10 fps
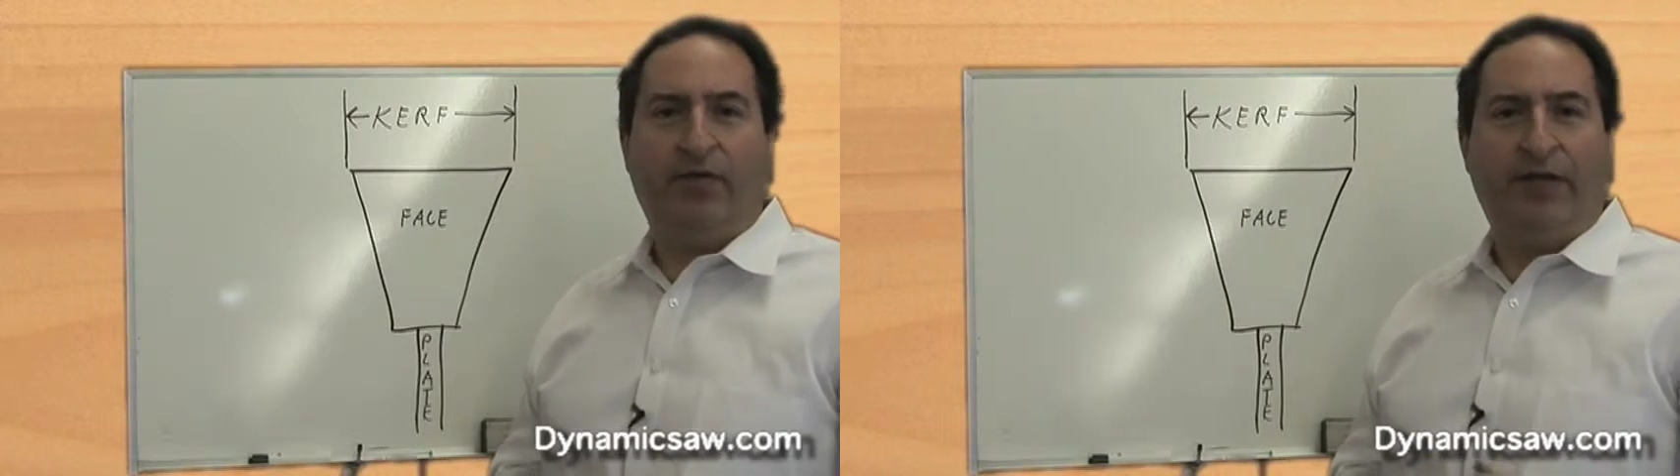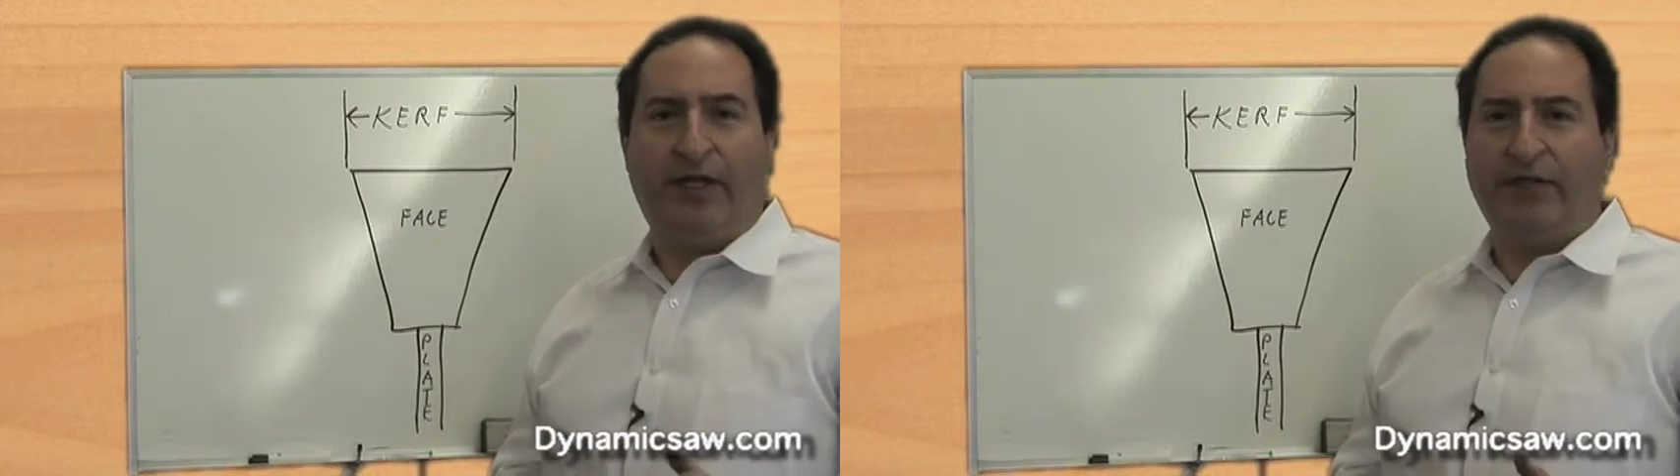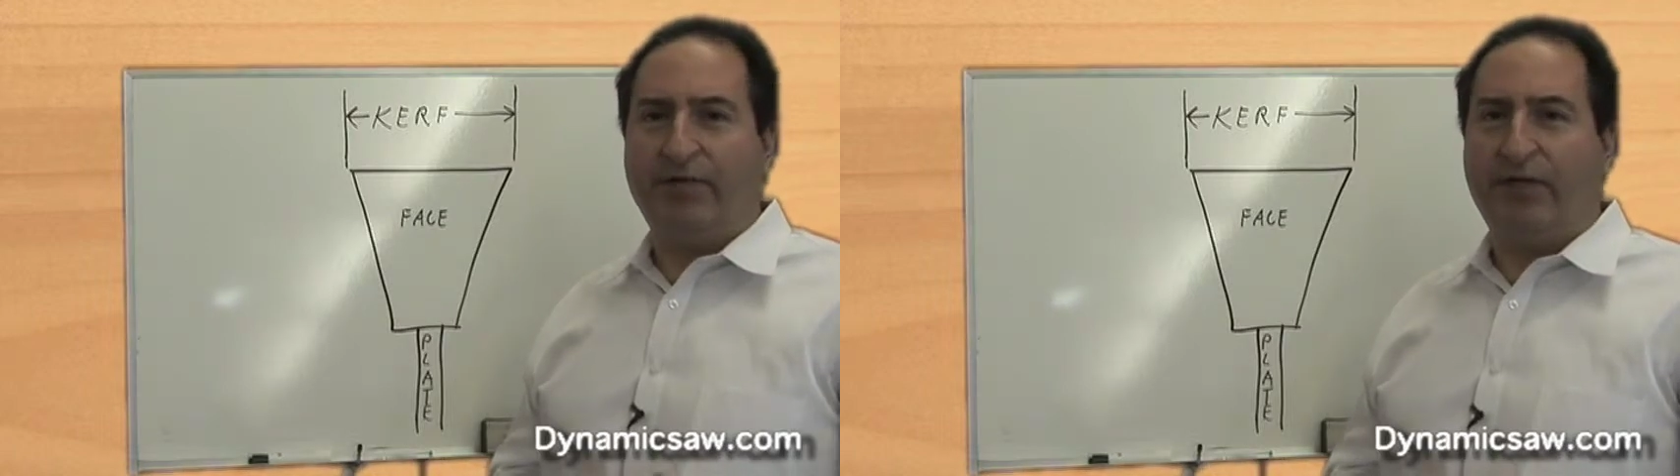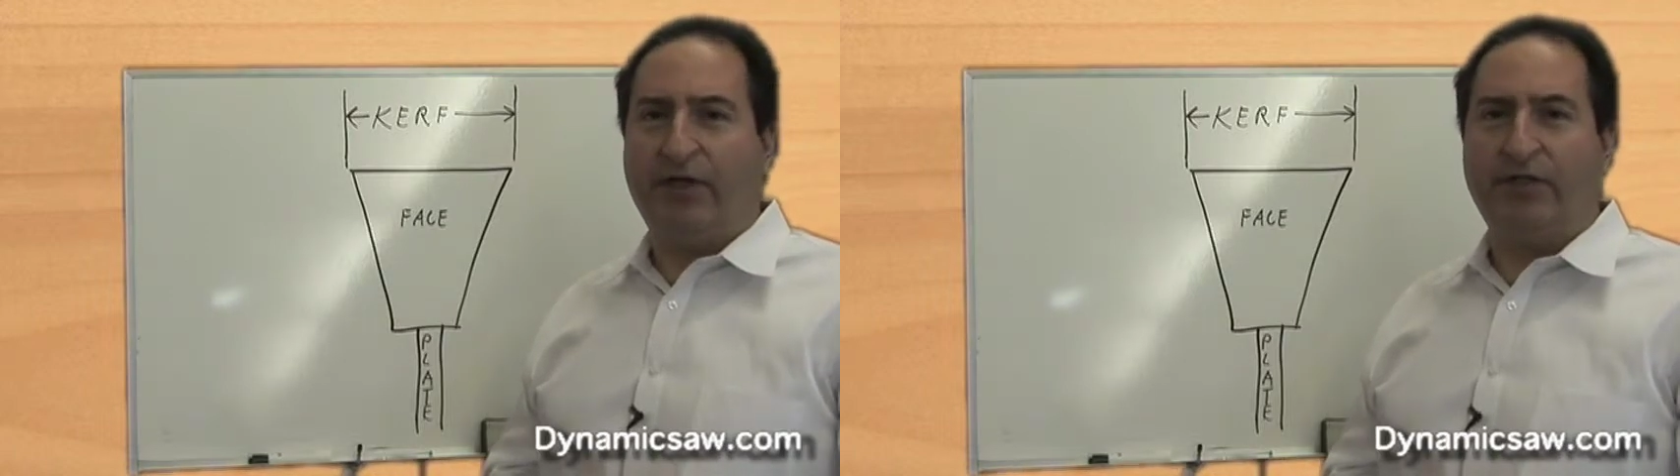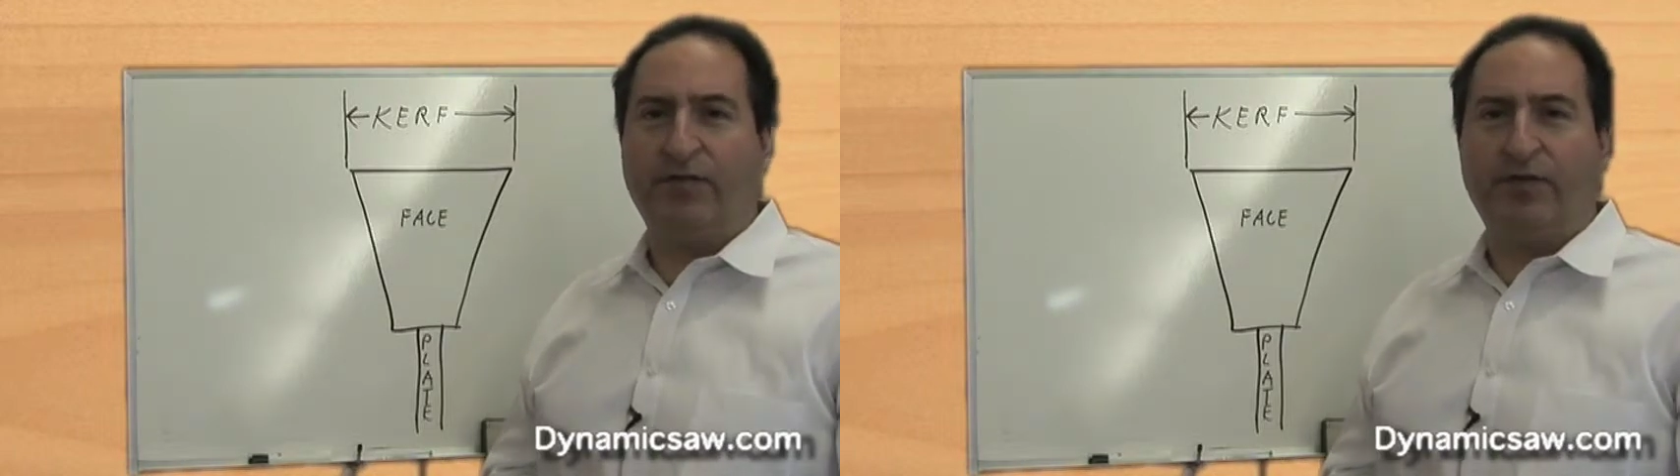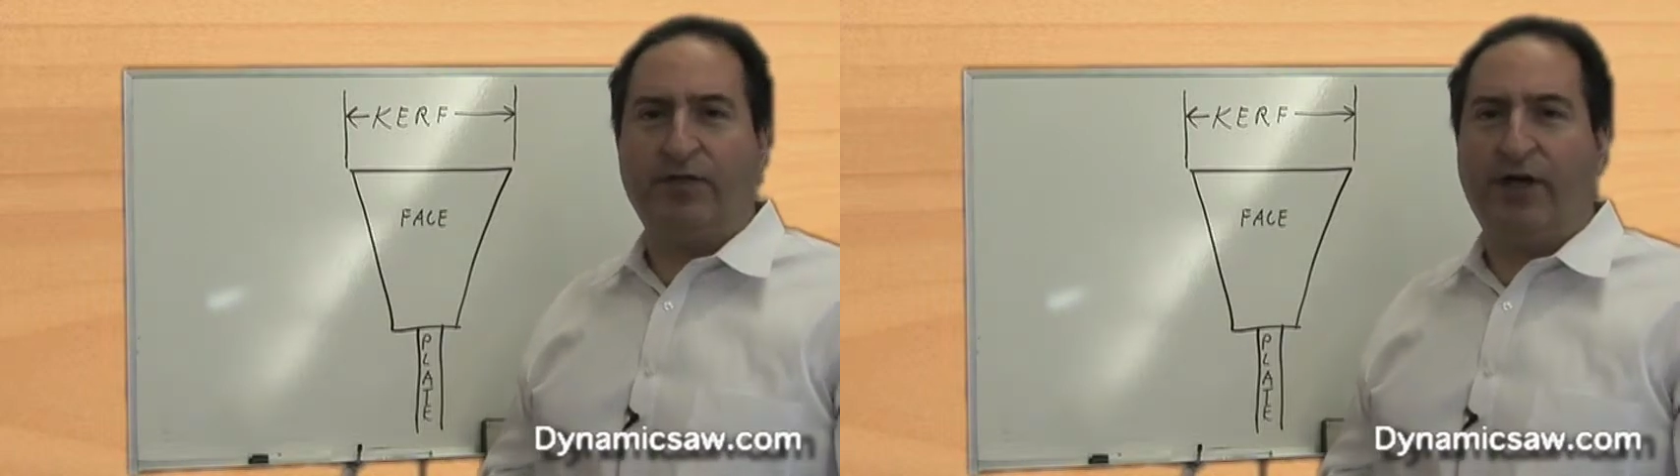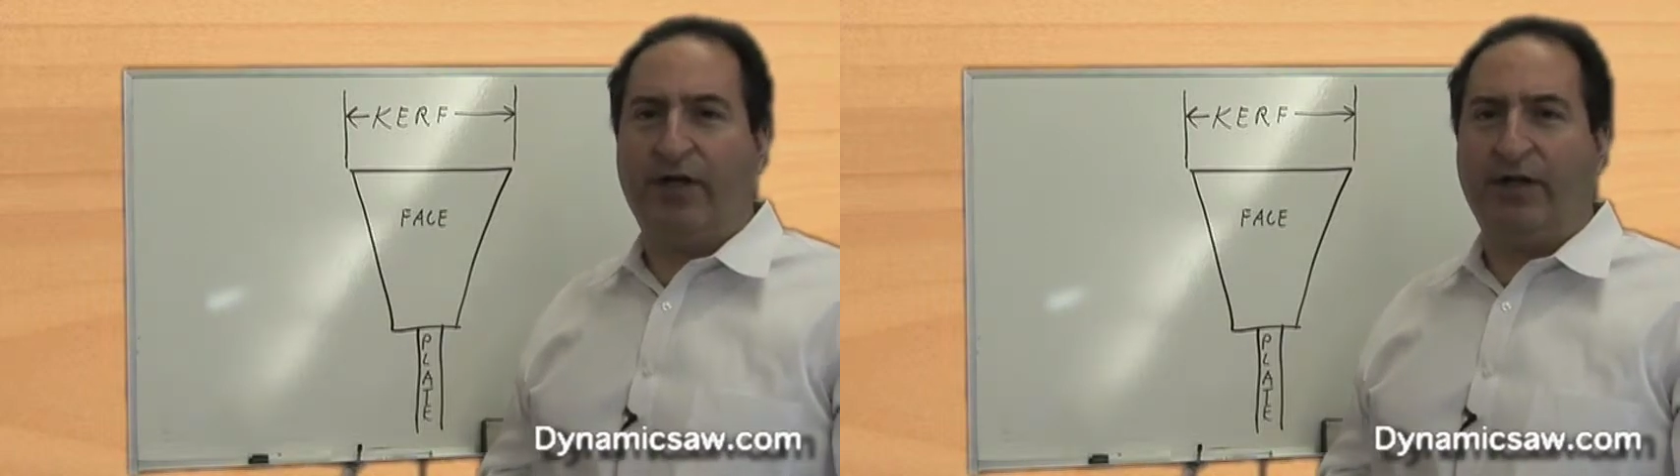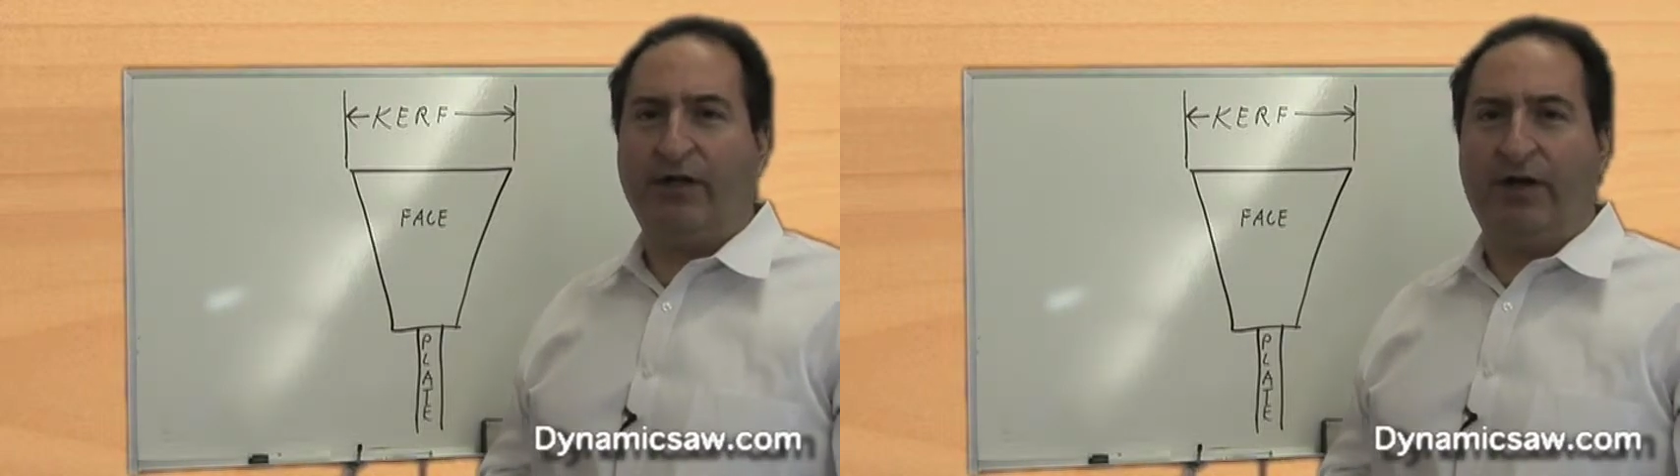We had some customers cutting,